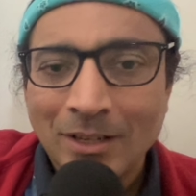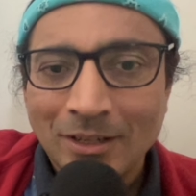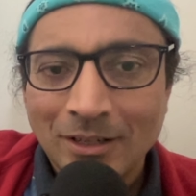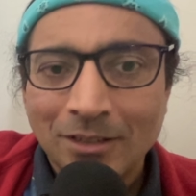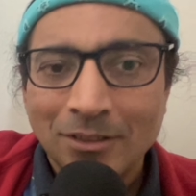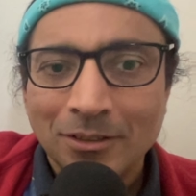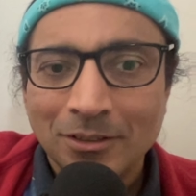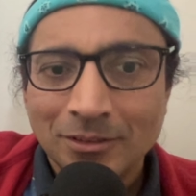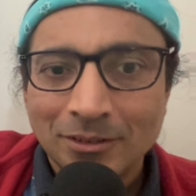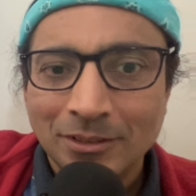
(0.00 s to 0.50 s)

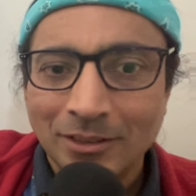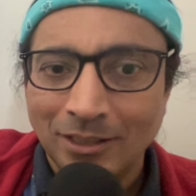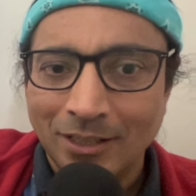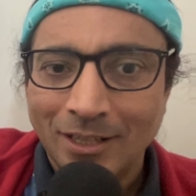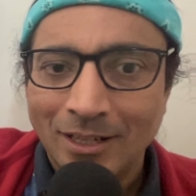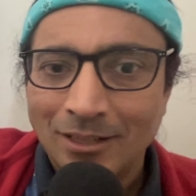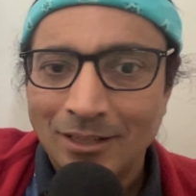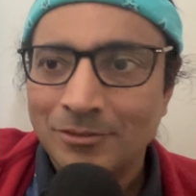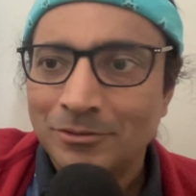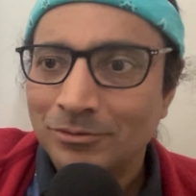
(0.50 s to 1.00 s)
they
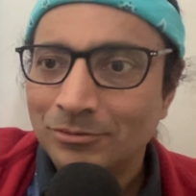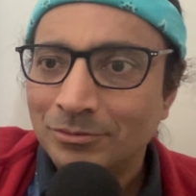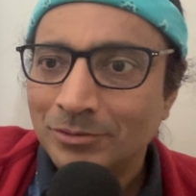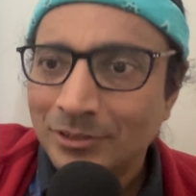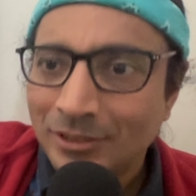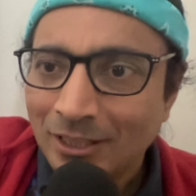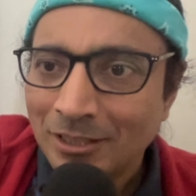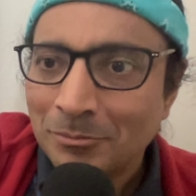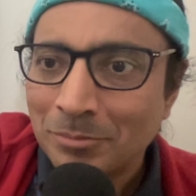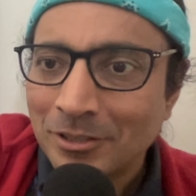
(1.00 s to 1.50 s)
have
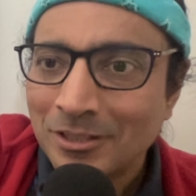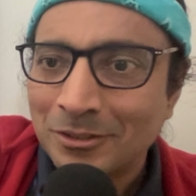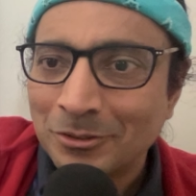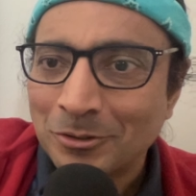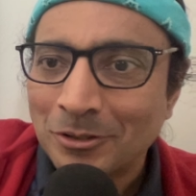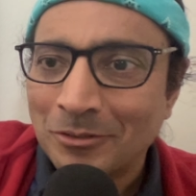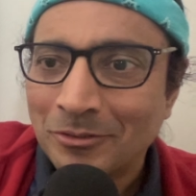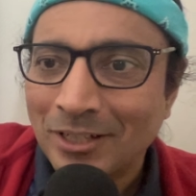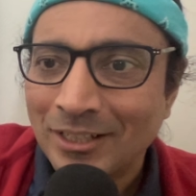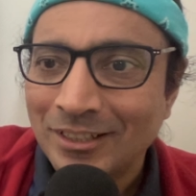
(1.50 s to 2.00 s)
10%
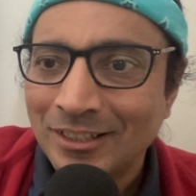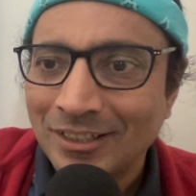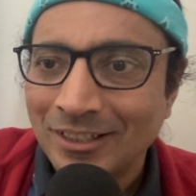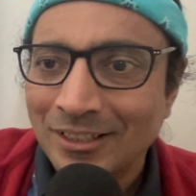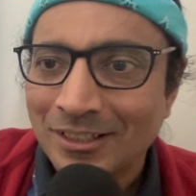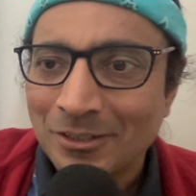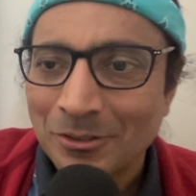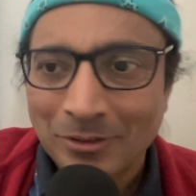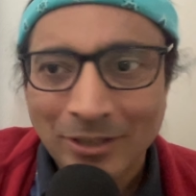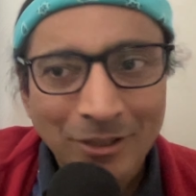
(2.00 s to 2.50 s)
total fat
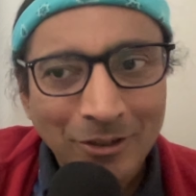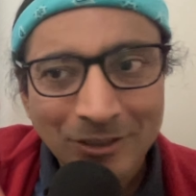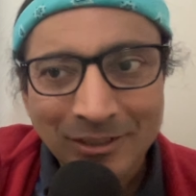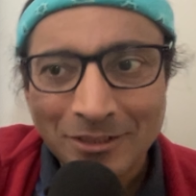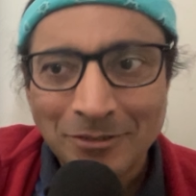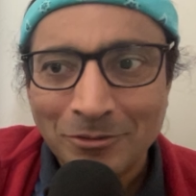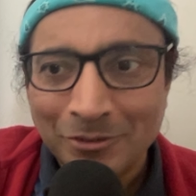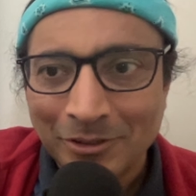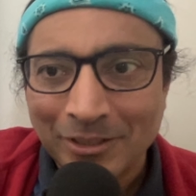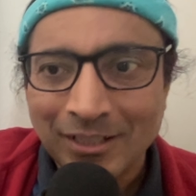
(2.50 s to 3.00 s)
intake. So I got
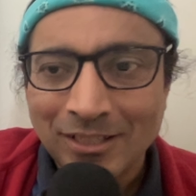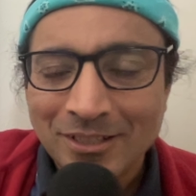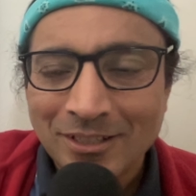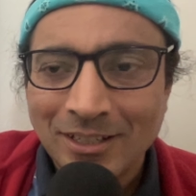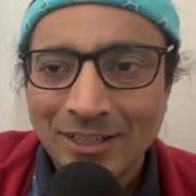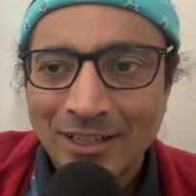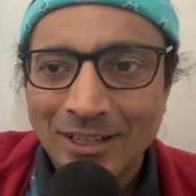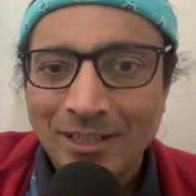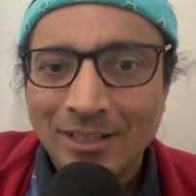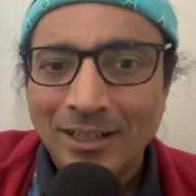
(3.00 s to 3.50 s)
influenced.
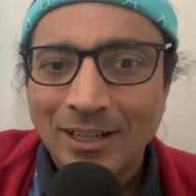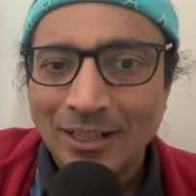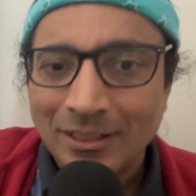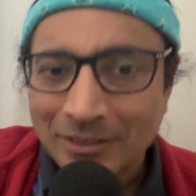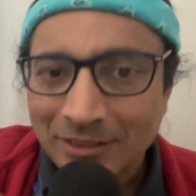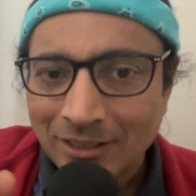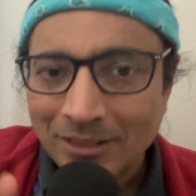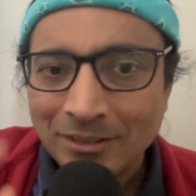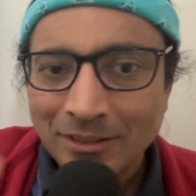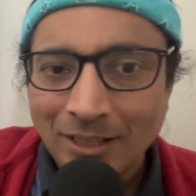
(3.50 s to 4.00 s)

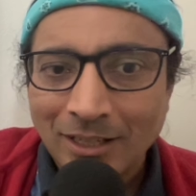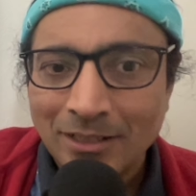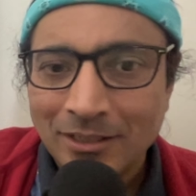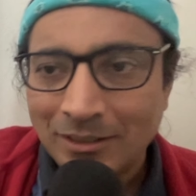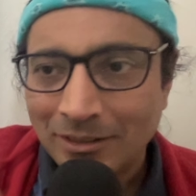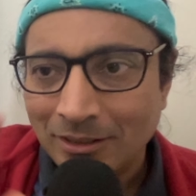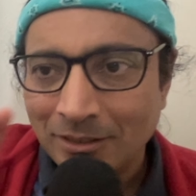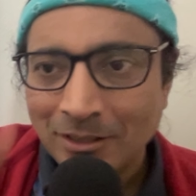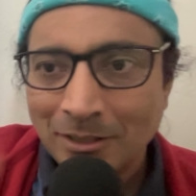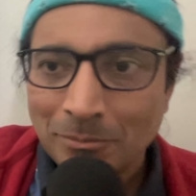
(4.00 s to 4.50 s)
And then I
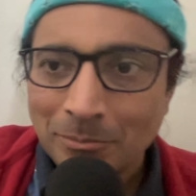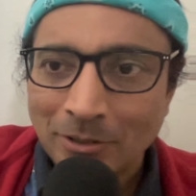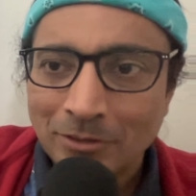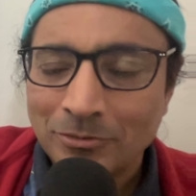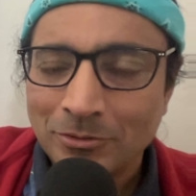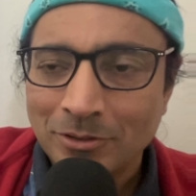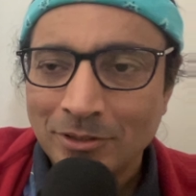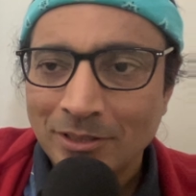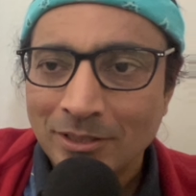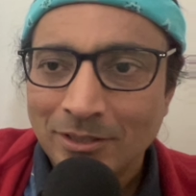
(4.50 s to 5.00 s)
cleaned up my
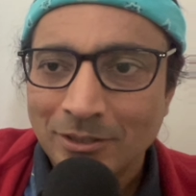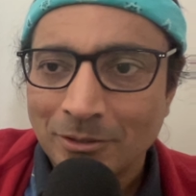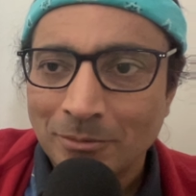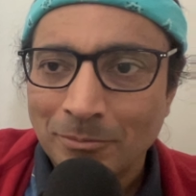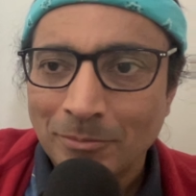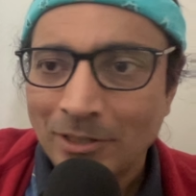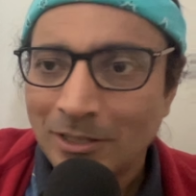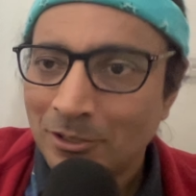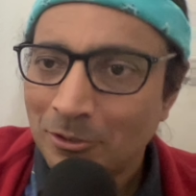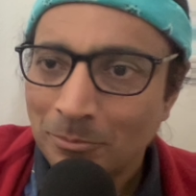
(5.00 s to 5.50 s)
food system
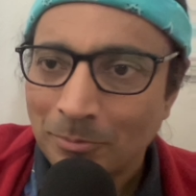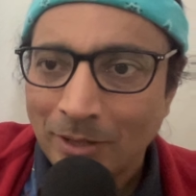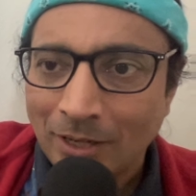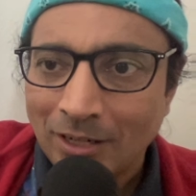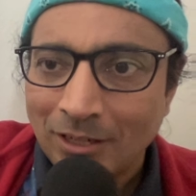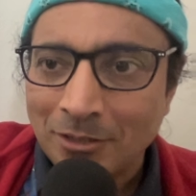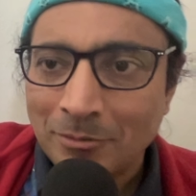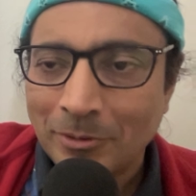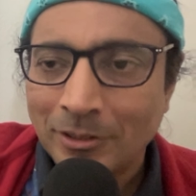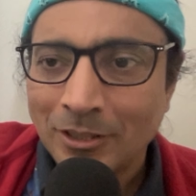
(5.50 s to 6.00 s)

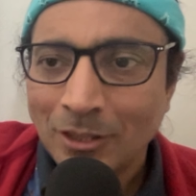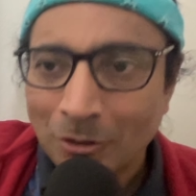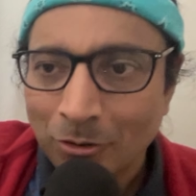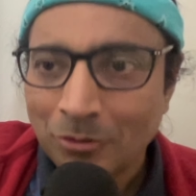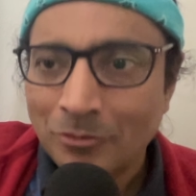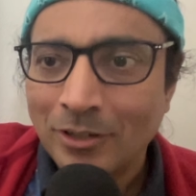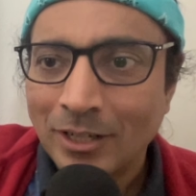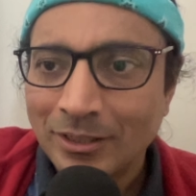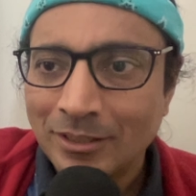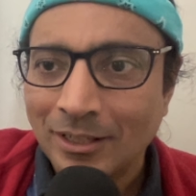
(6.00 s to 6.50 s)
inspired by the
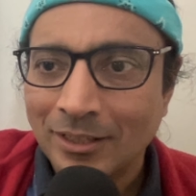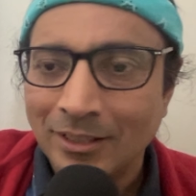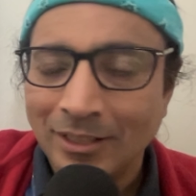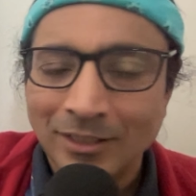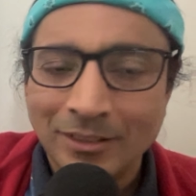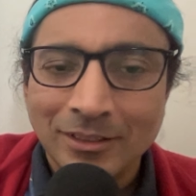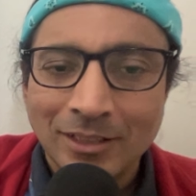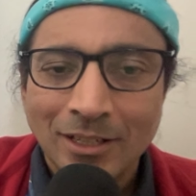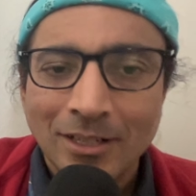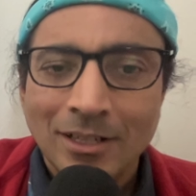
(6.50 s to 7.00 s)
low-fat
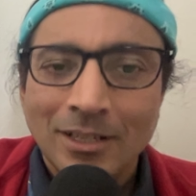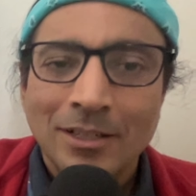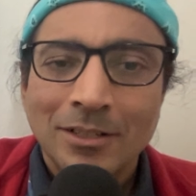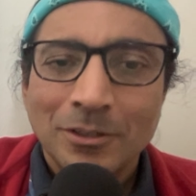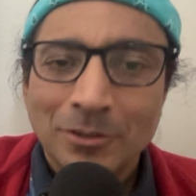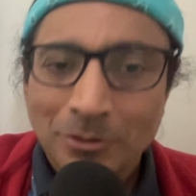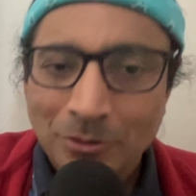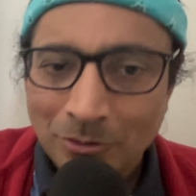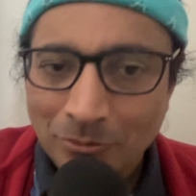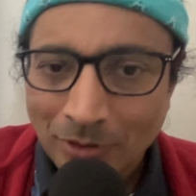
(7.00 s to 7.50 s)
guideline.
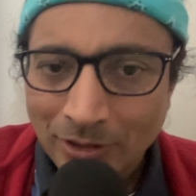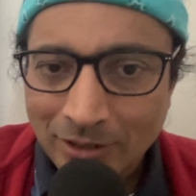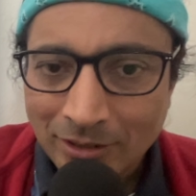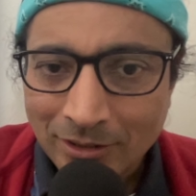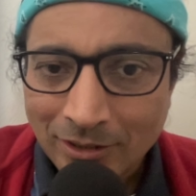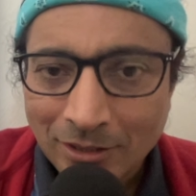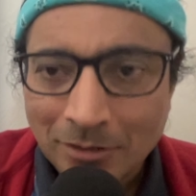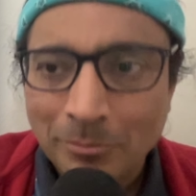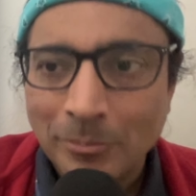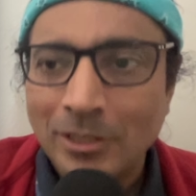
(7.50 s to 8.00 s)
So what
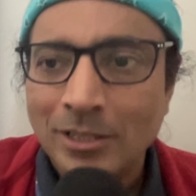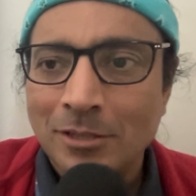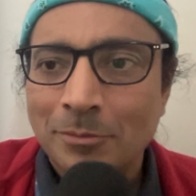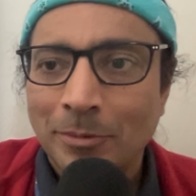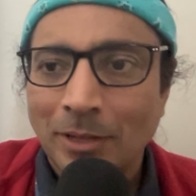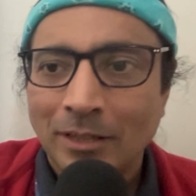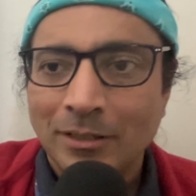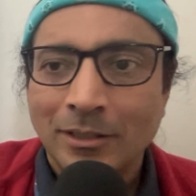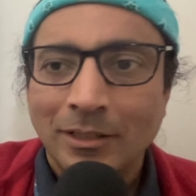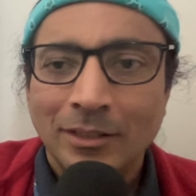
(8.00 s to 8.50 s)
it means
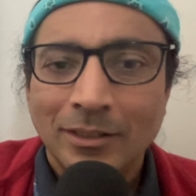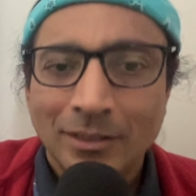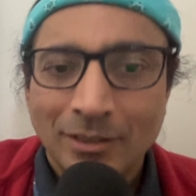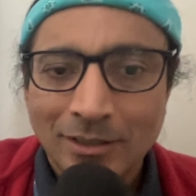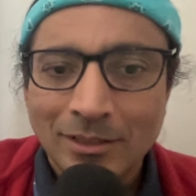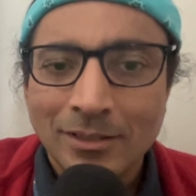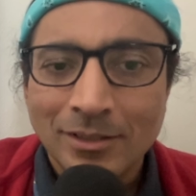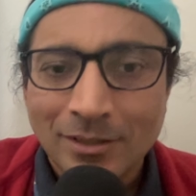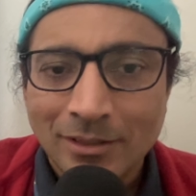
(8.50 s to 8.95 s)
practically is